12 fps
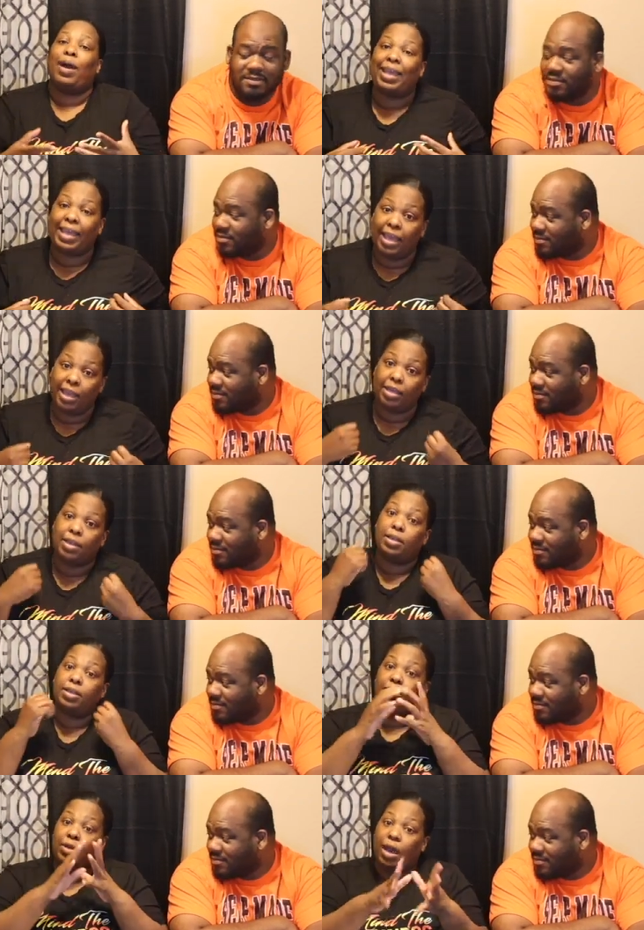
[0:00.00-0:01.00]
Speaker 1: know I get.
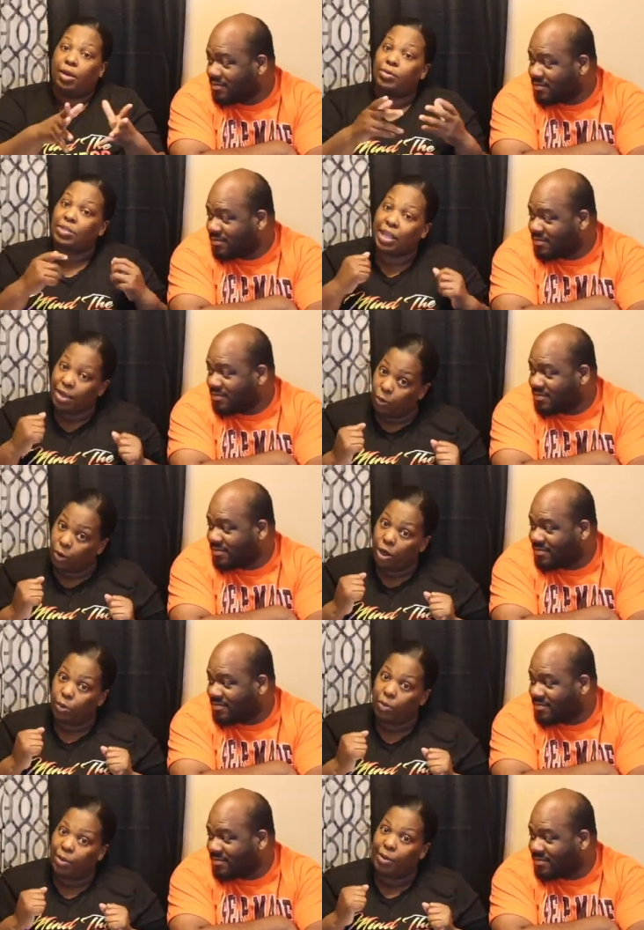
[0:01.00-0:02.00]
Y'all say the
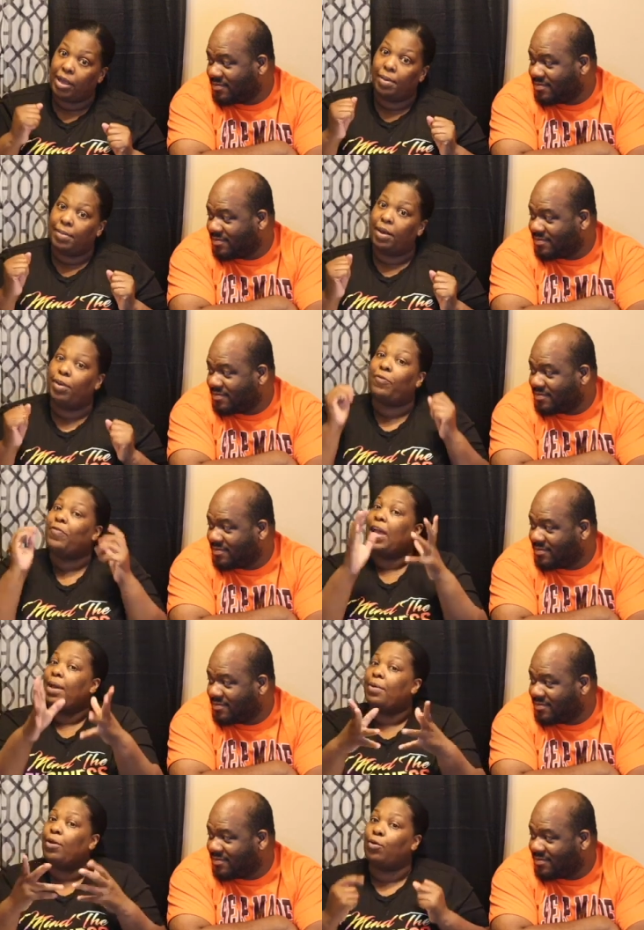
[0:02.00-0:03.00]
word with me. Come on,
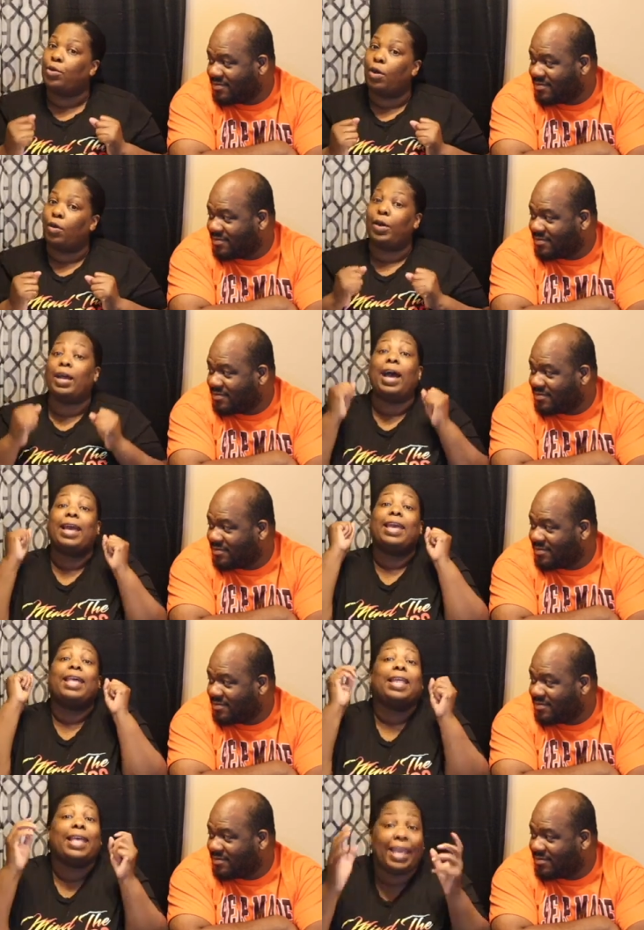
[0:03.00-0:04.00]
family who know it. I
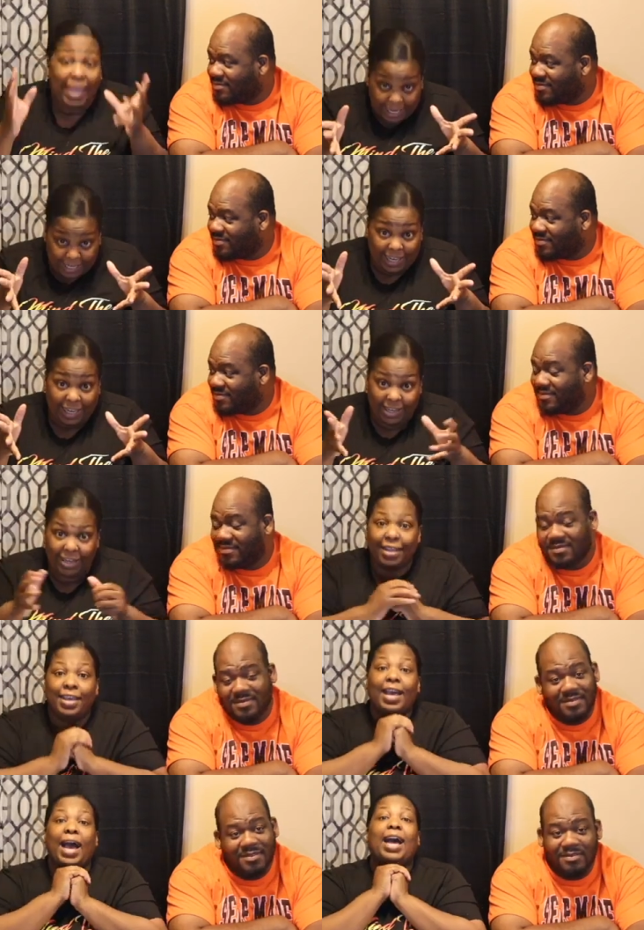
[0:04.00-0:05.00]
get ignorant.
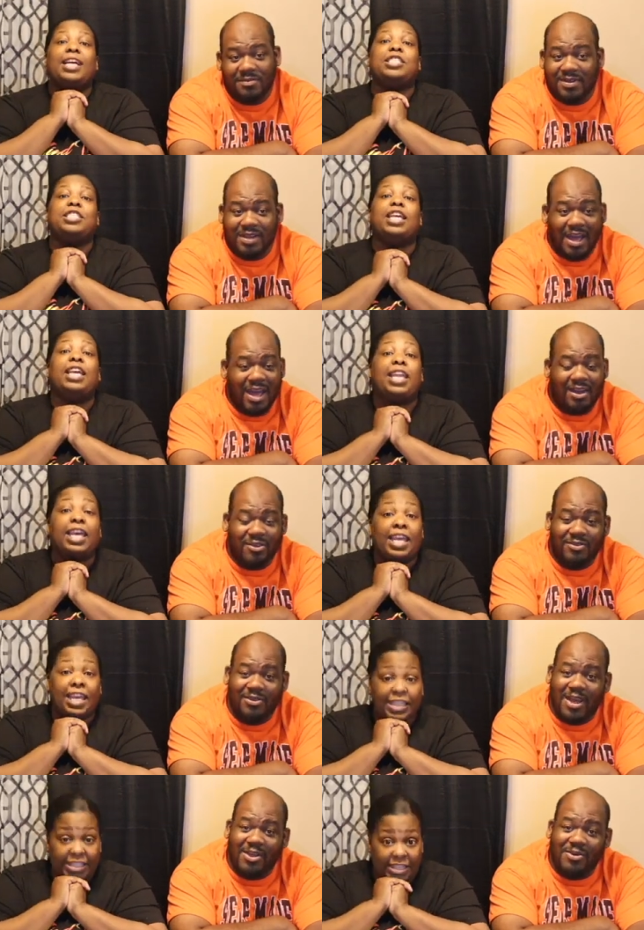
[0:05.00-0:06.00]

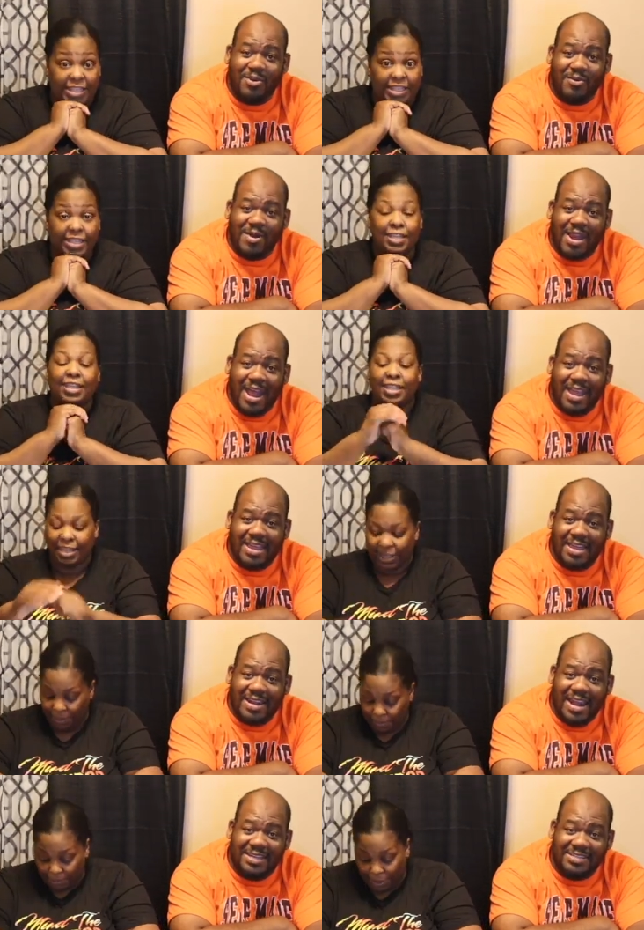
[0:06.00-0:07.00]
I-G-N-A-N-T.
Speaker 2: I don't know what I
Speaker 1: get.
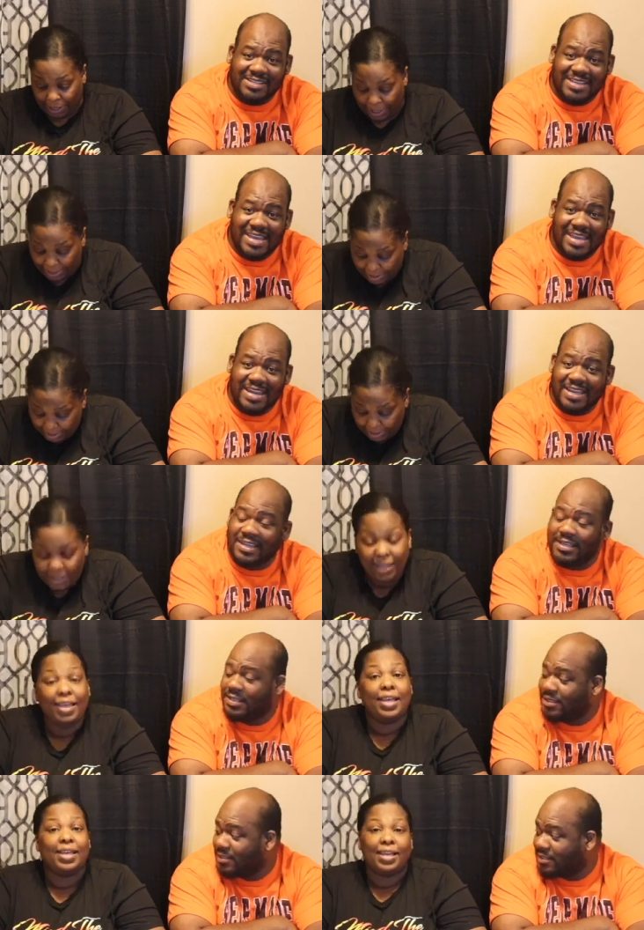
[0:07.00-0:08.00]
Speaker 2: I just get it.
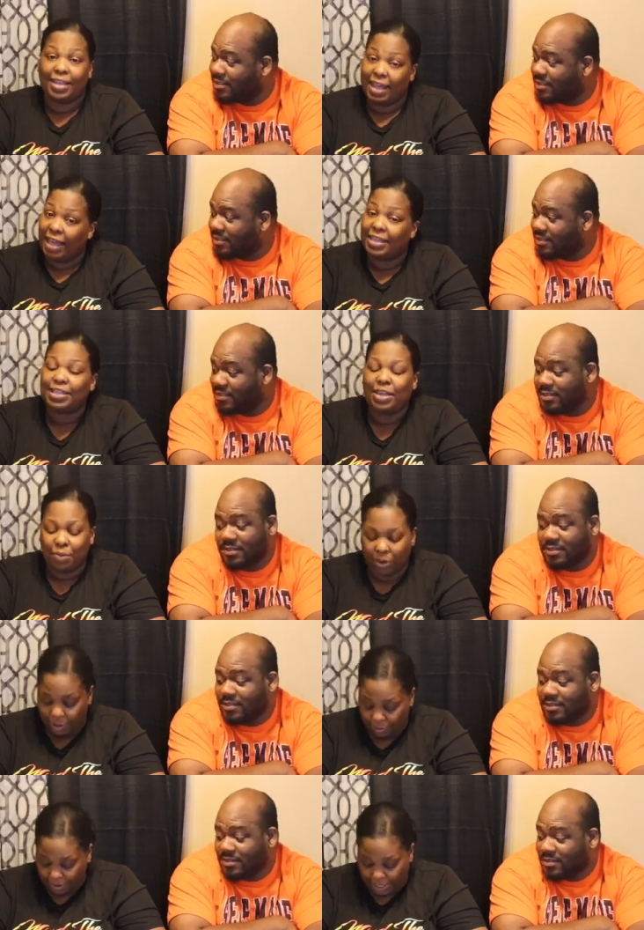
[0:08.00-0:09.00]
Speaker 1: God still
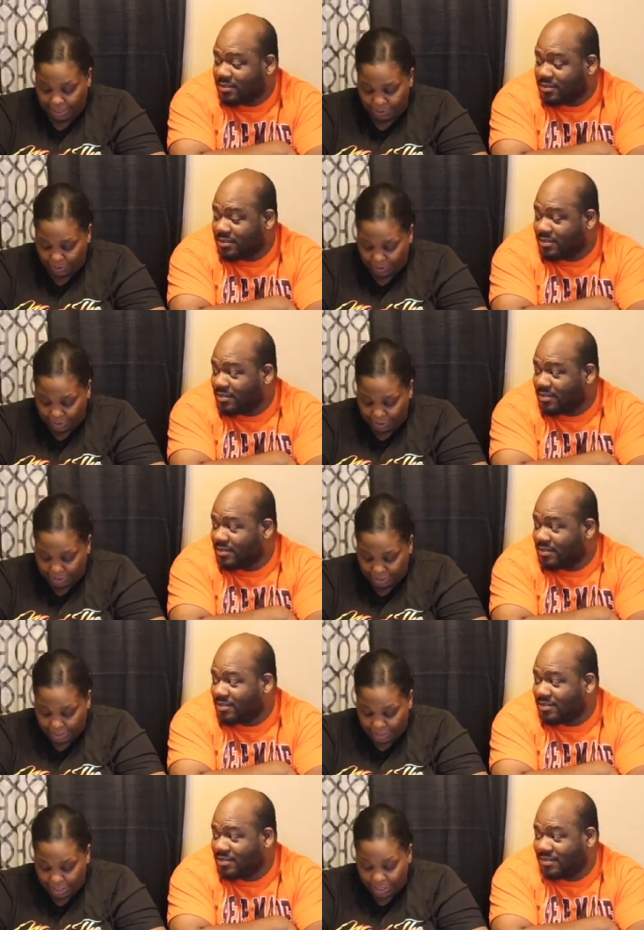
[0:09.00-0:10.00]
working on me. Yes, we
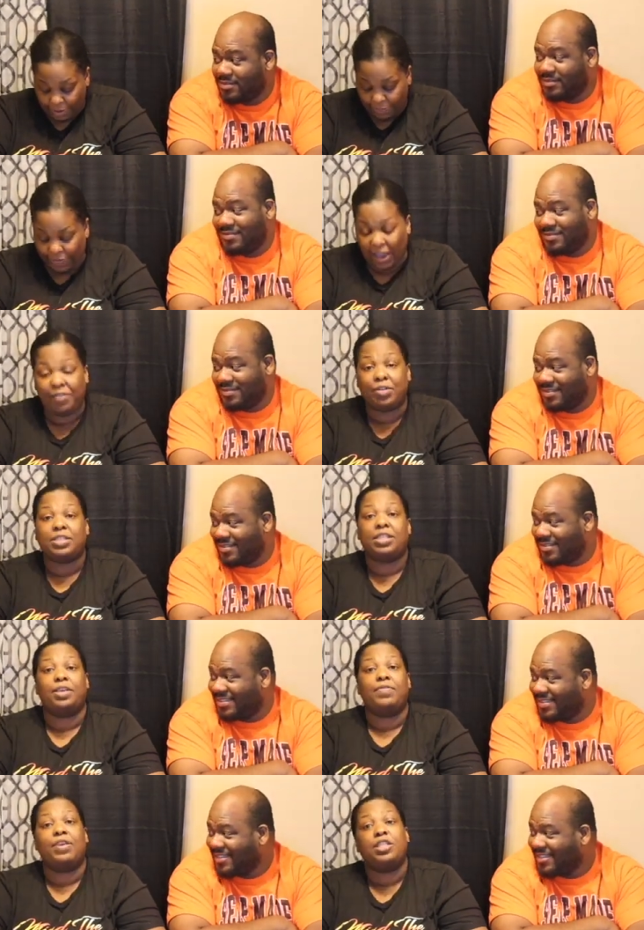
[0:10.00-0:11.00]
Christian. Favorite
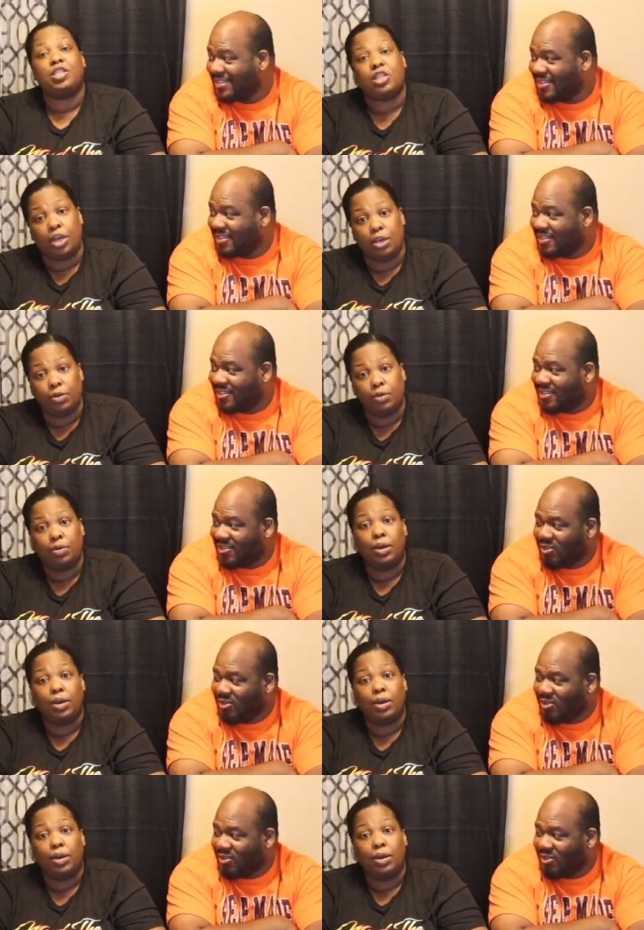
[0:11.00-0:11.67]
TV show?